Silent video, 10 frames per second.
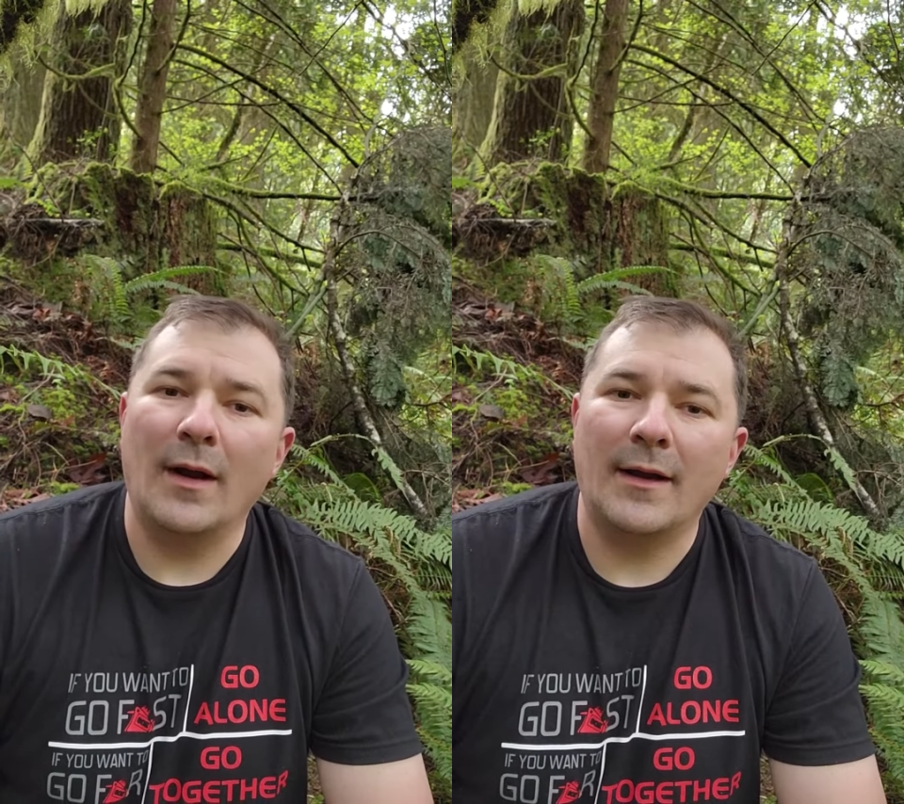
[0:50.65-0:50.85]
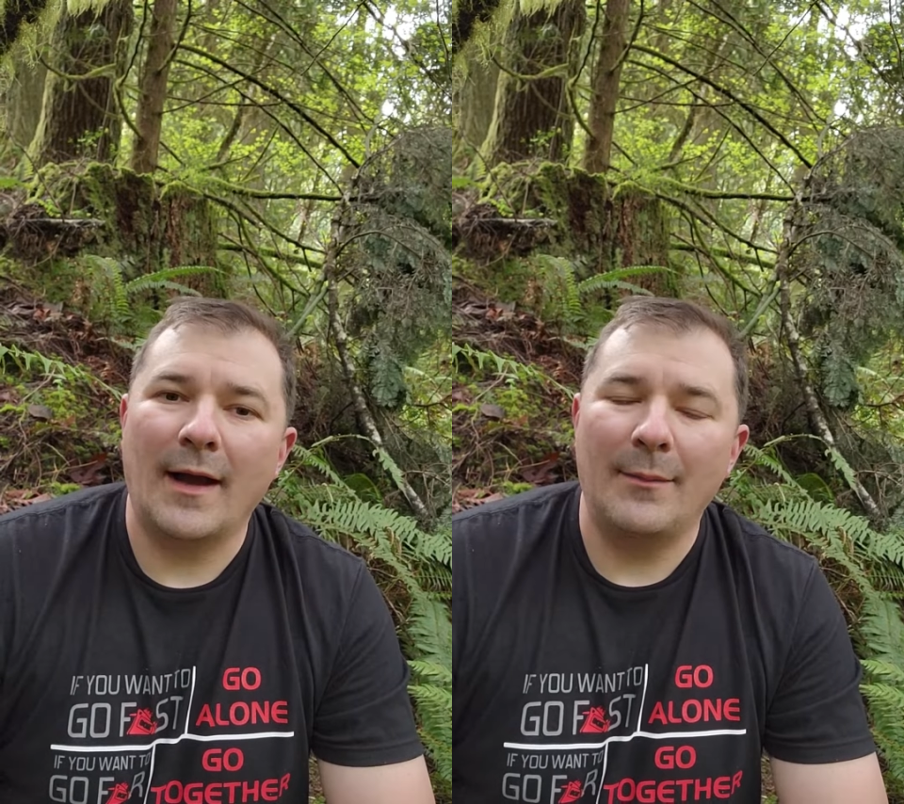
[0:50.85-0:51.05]

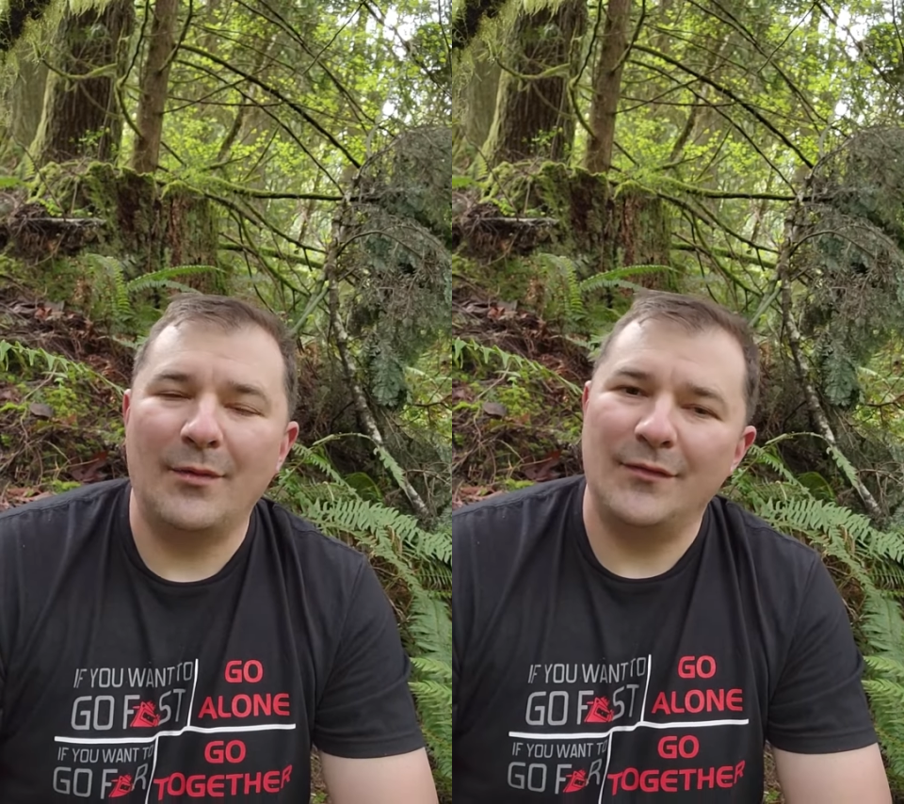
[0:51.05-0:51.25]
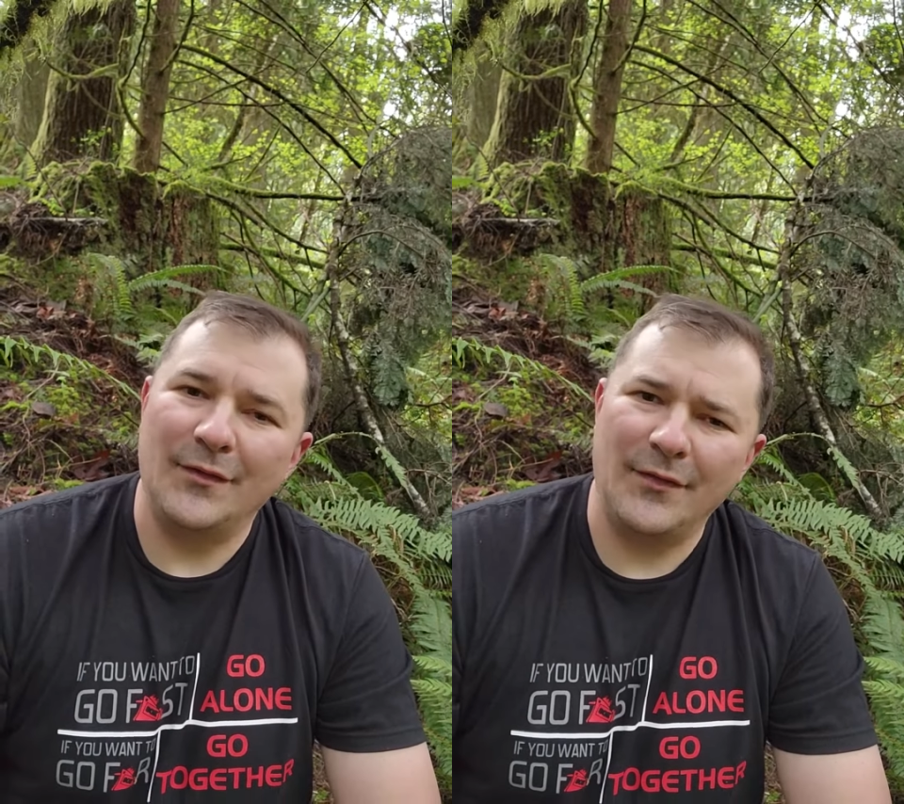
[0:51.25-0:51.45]
type
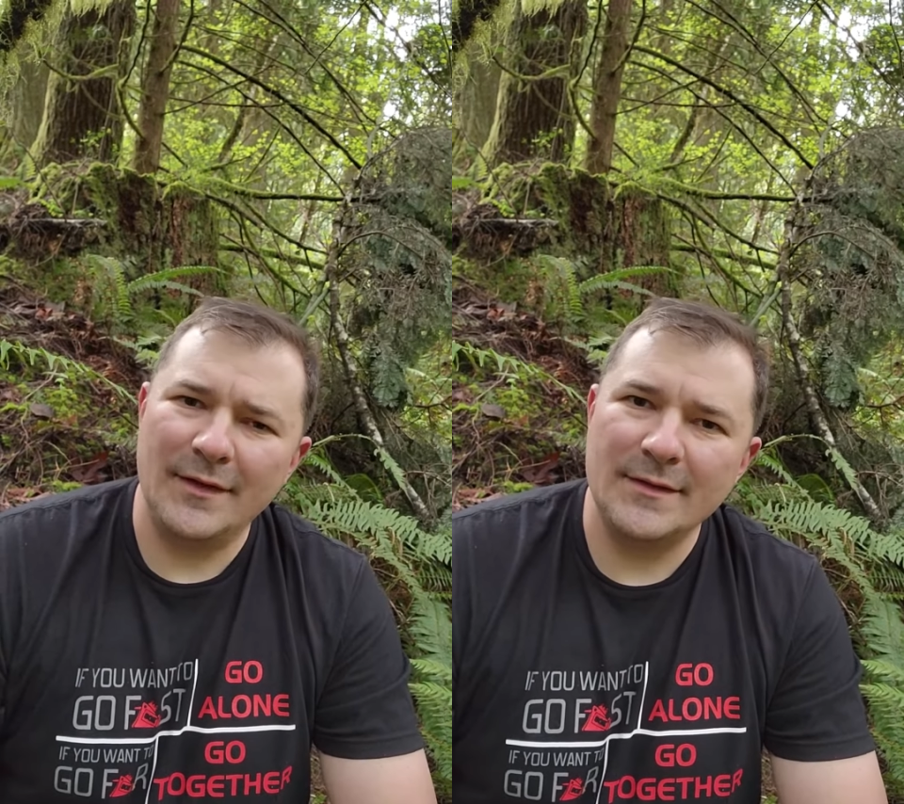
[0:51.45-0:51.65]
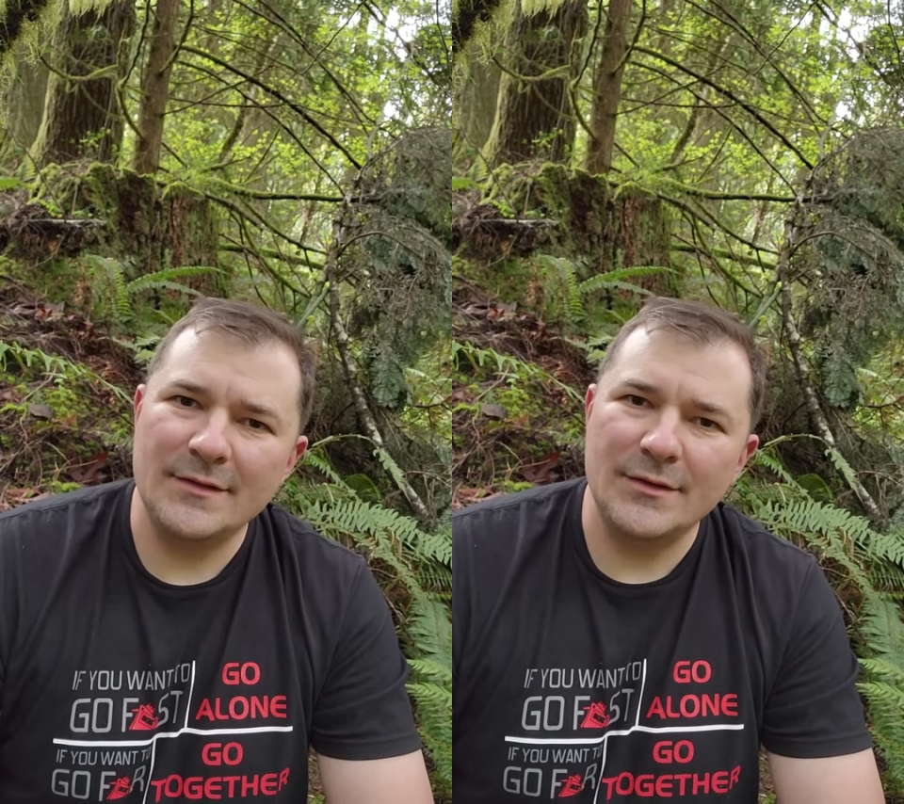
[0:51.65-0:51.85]
of
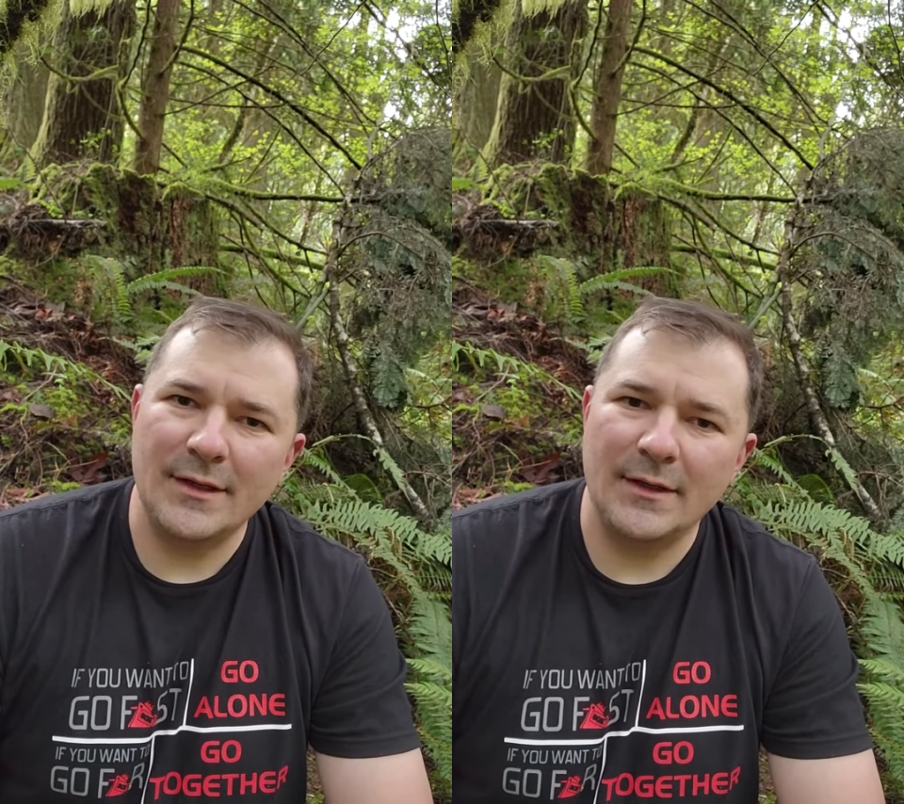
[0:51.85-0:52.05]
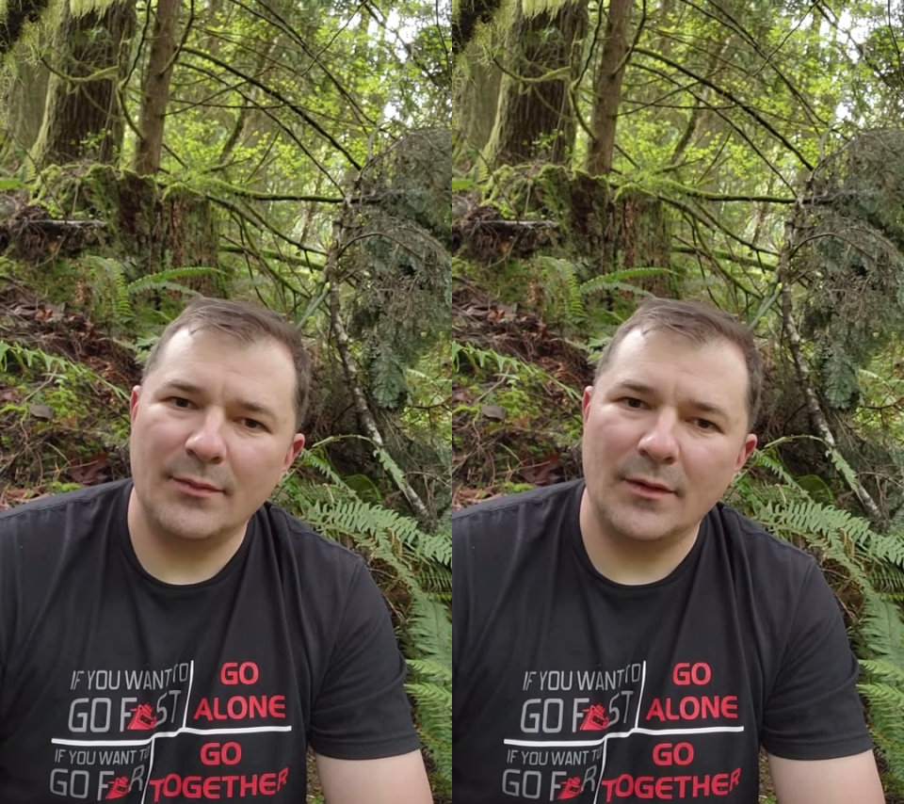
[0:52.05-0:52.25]
defenses you need
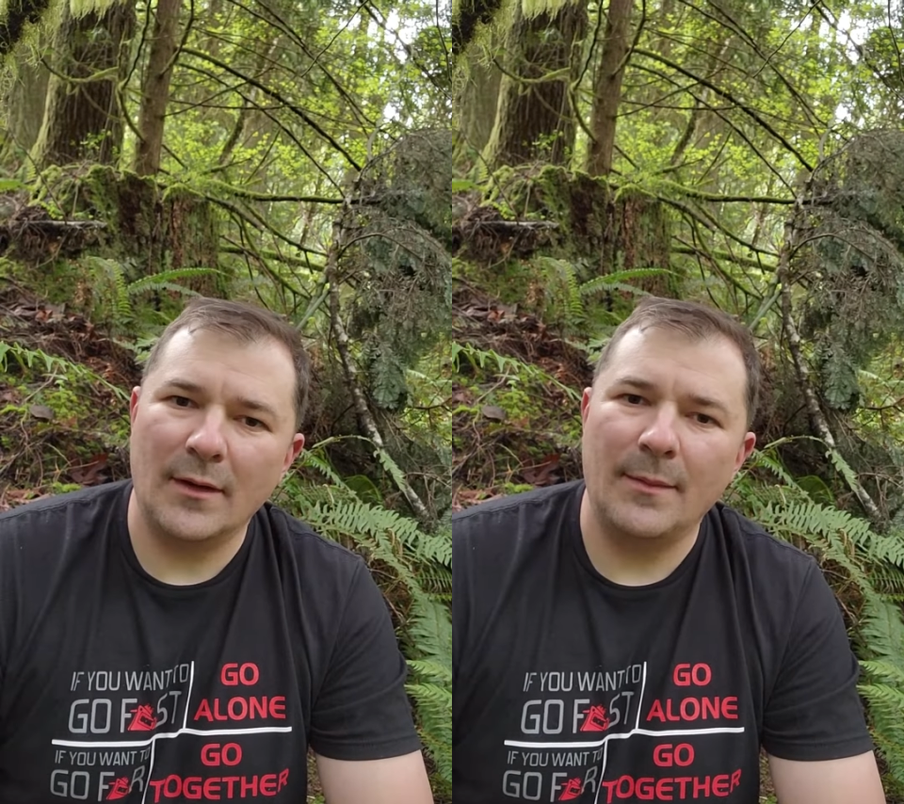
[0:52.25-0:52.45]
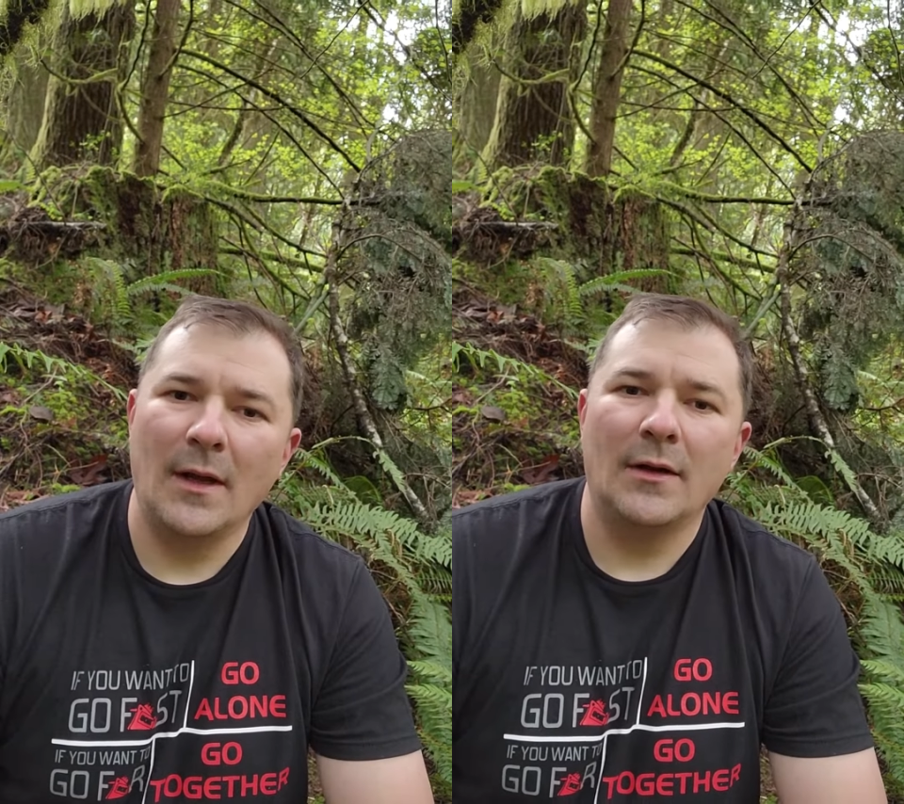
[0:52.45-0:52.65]
to put up
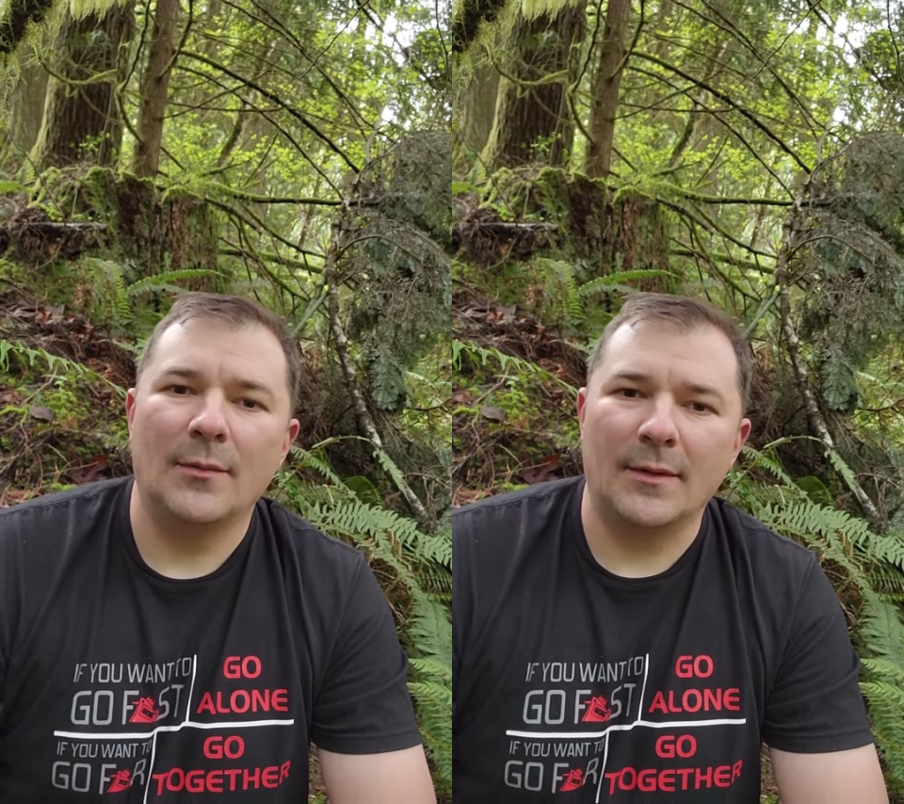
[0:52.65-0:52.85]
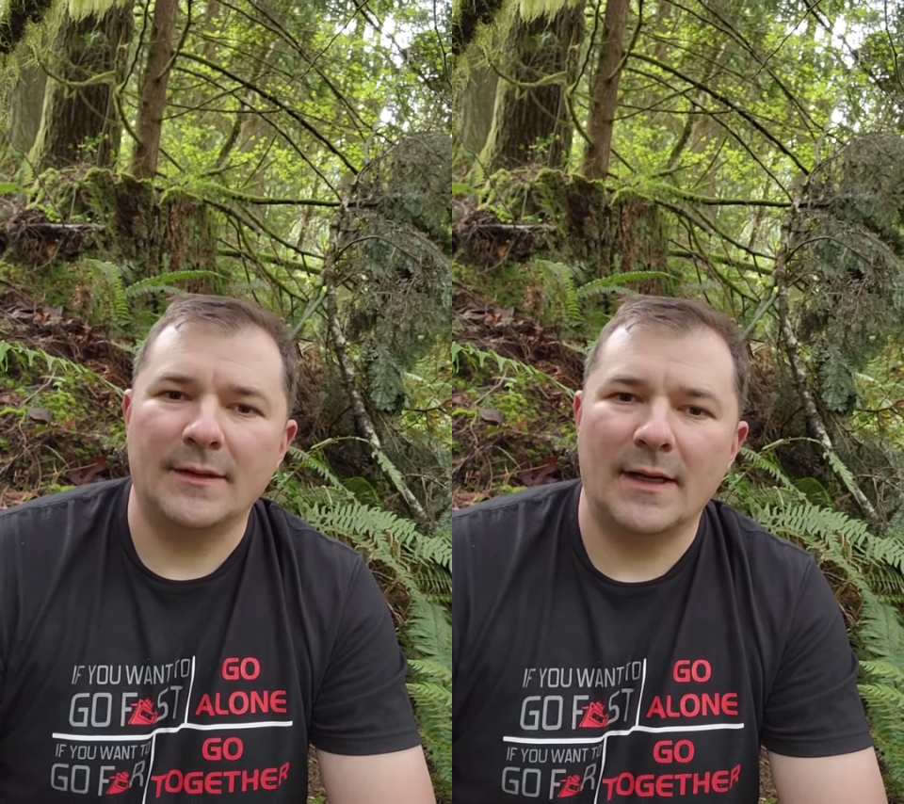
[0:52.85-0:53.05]
to
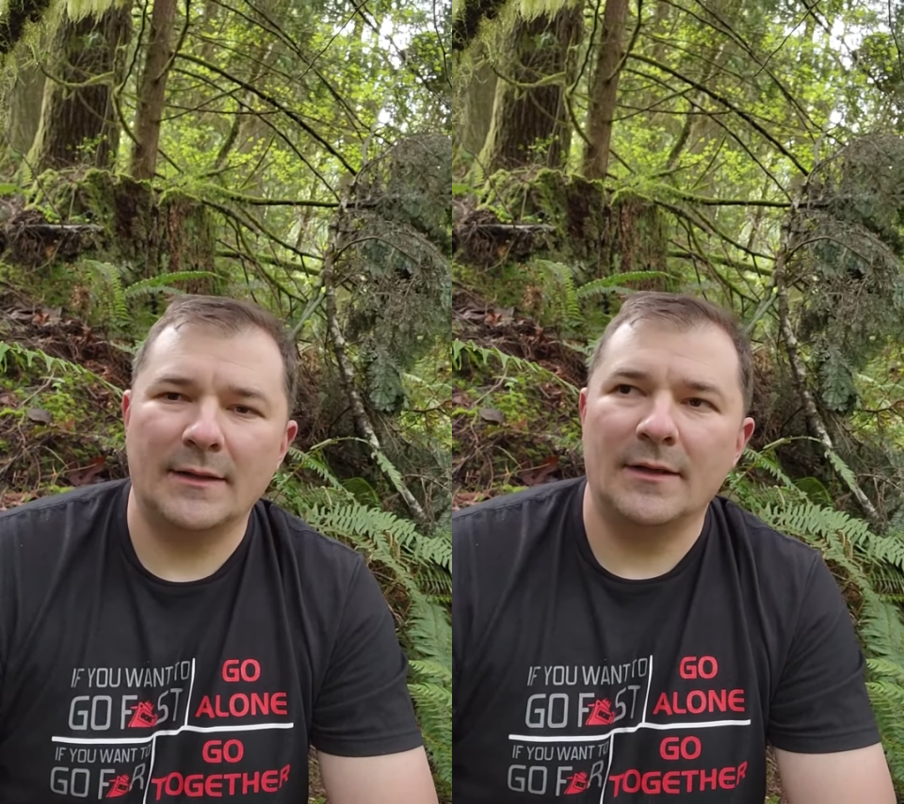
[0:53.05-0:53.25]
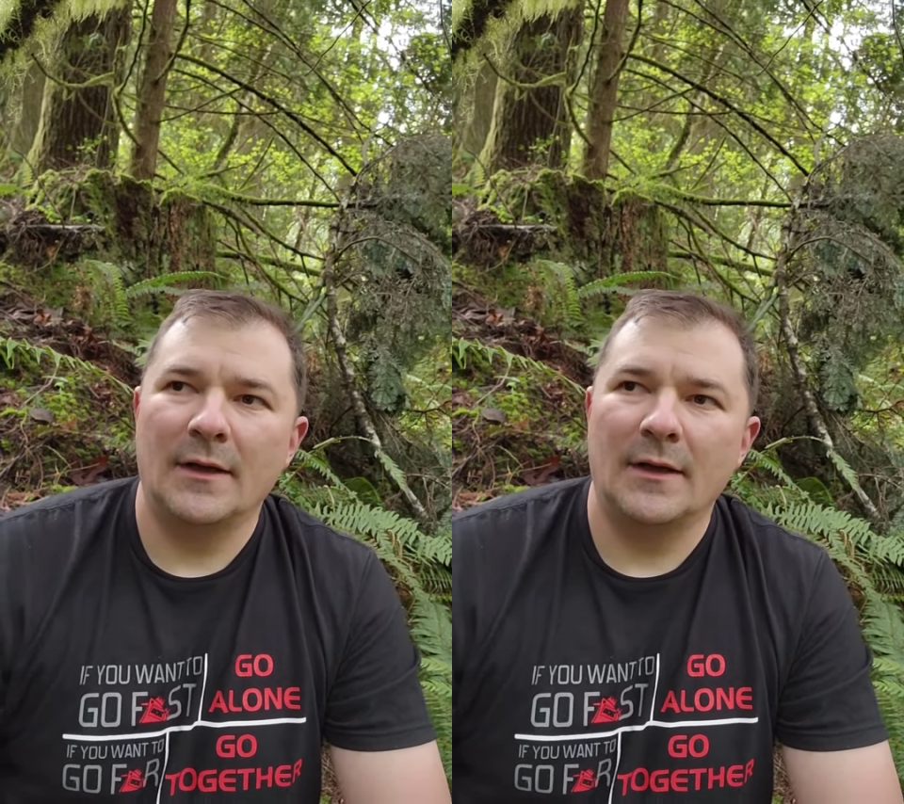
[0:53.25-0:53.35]
protect